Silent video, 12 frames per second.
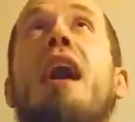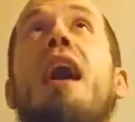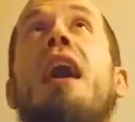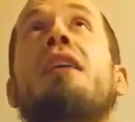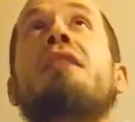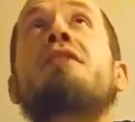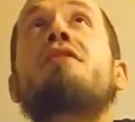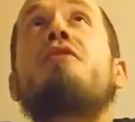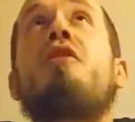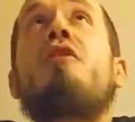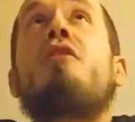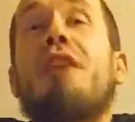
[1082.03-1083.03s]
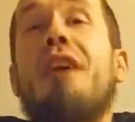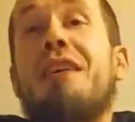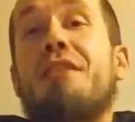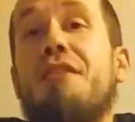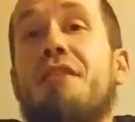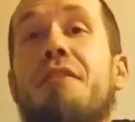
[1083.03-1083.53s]
As long
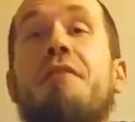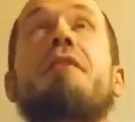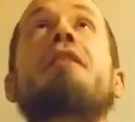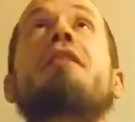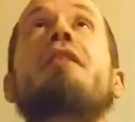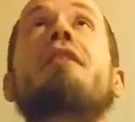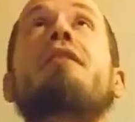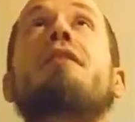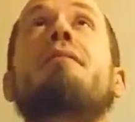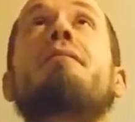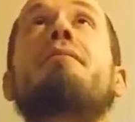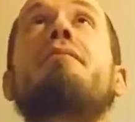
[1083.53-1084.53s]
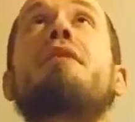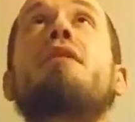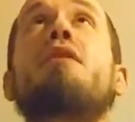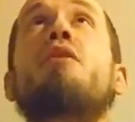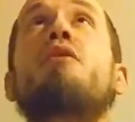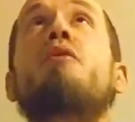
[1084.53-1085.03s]
as a defendant
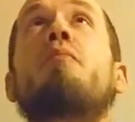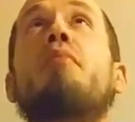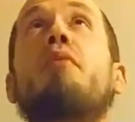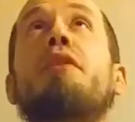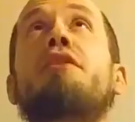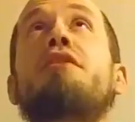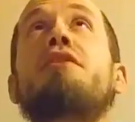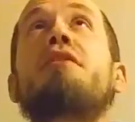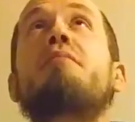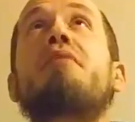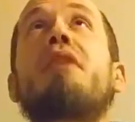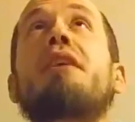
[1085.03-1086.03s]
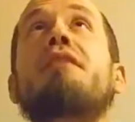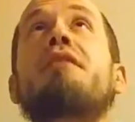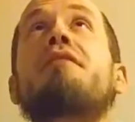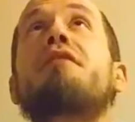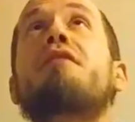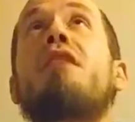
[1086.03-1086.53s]
who abridges a
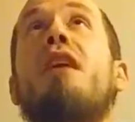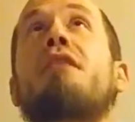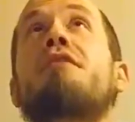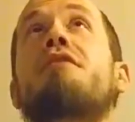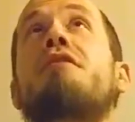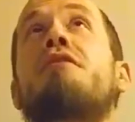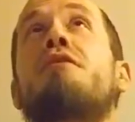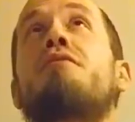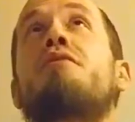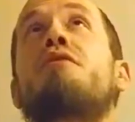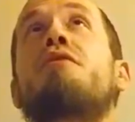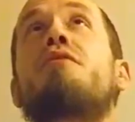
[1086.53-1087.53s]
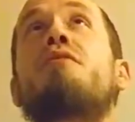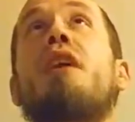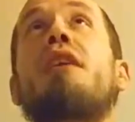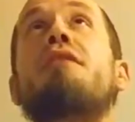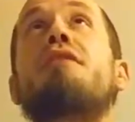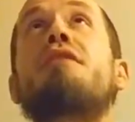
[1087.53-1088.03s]
plaintiff's constitutional
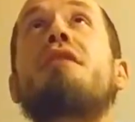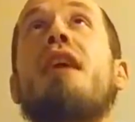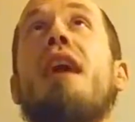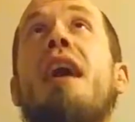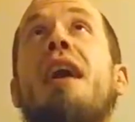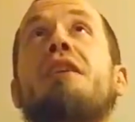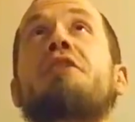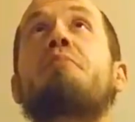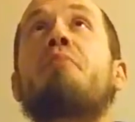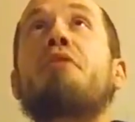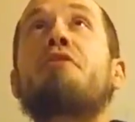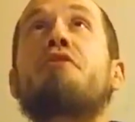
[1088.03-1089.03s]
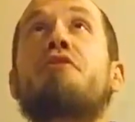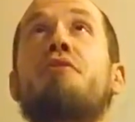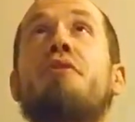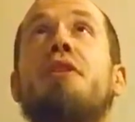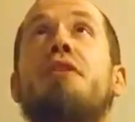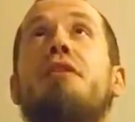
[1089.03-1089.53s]
rights acts
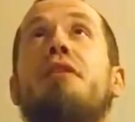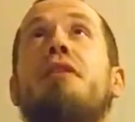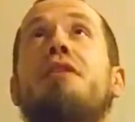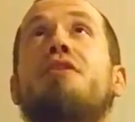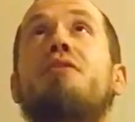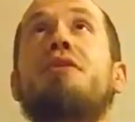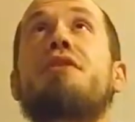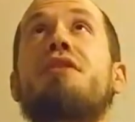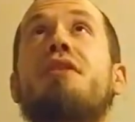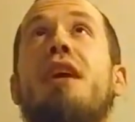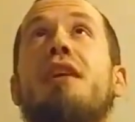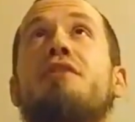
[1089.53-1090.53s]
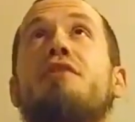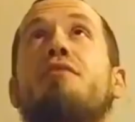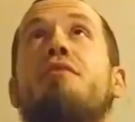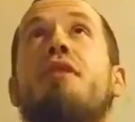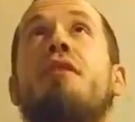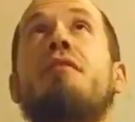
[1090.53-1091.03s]
pursuant to a
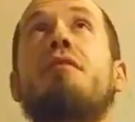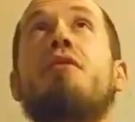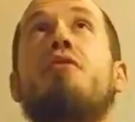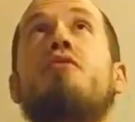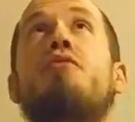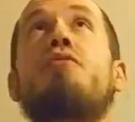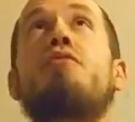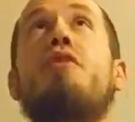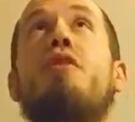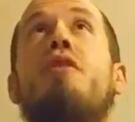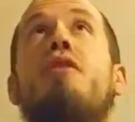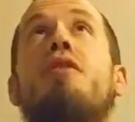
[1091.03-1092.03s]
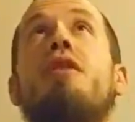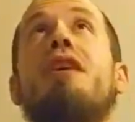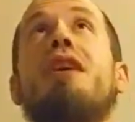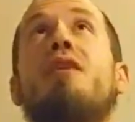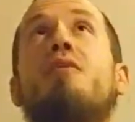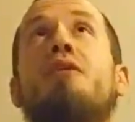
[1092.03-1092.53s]
statute of local law
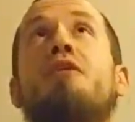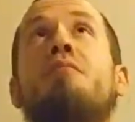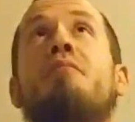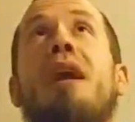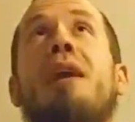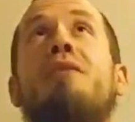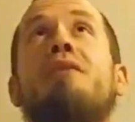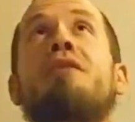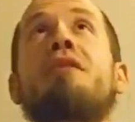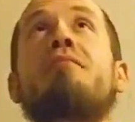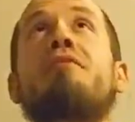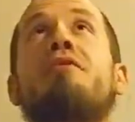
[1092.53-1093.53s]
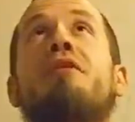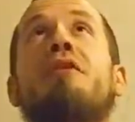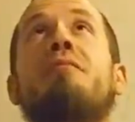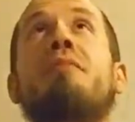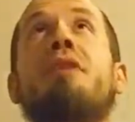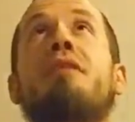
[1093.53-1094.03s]
which empowers him to
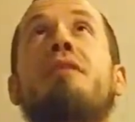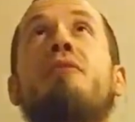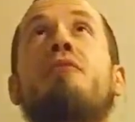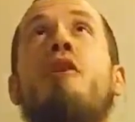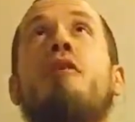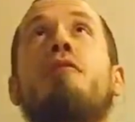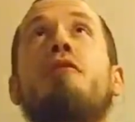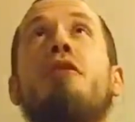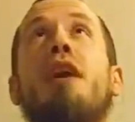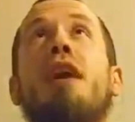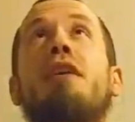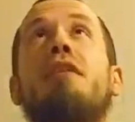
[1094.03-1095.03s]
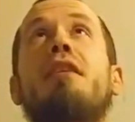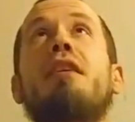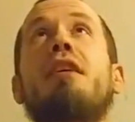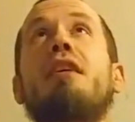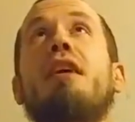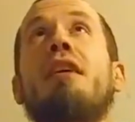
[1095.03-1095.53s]
commit the wrongful act,
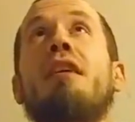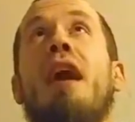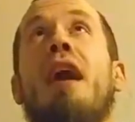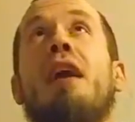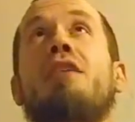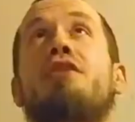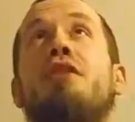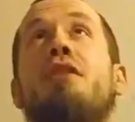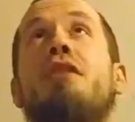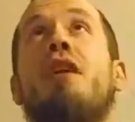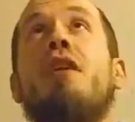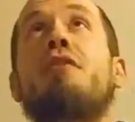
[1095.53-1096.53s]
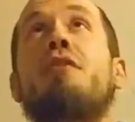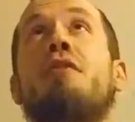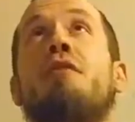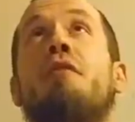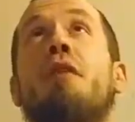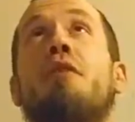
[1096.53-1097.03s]
an action under the
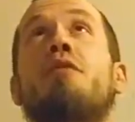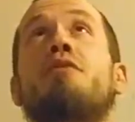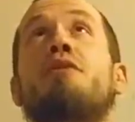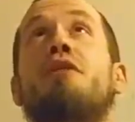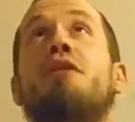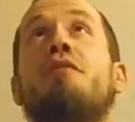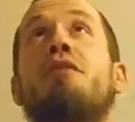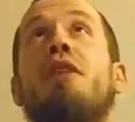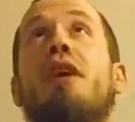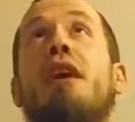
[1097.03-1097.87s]
federal civil